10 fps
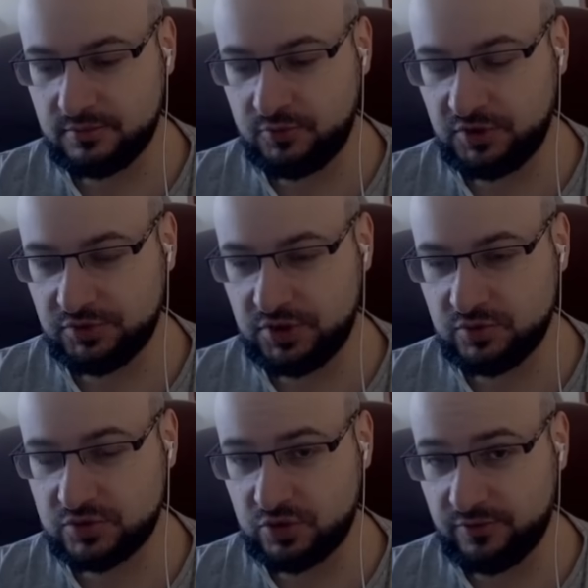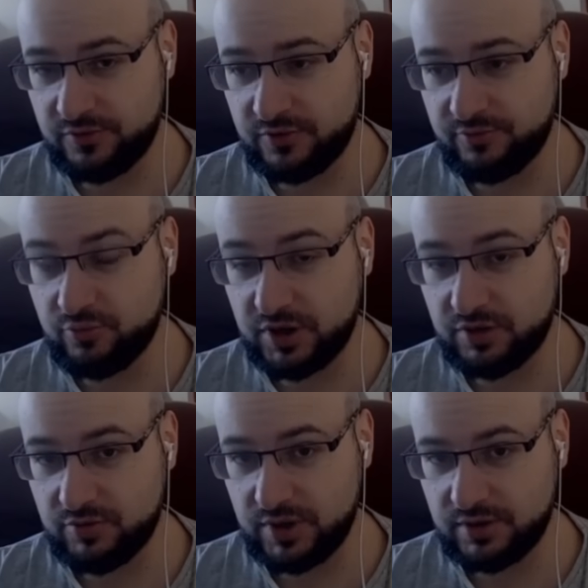without the use of
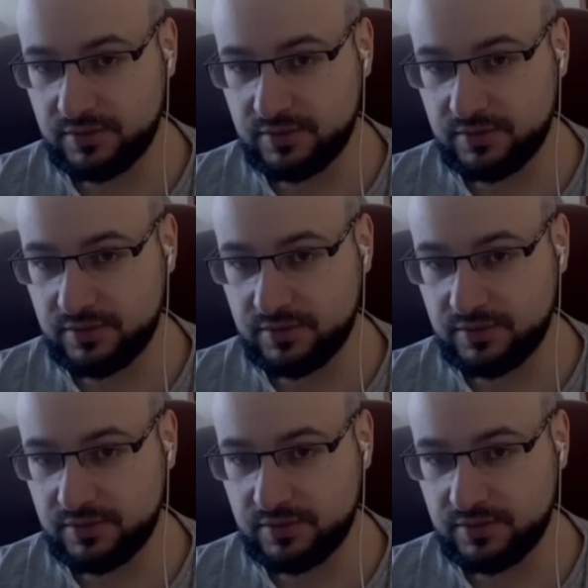Earthbreaker ring.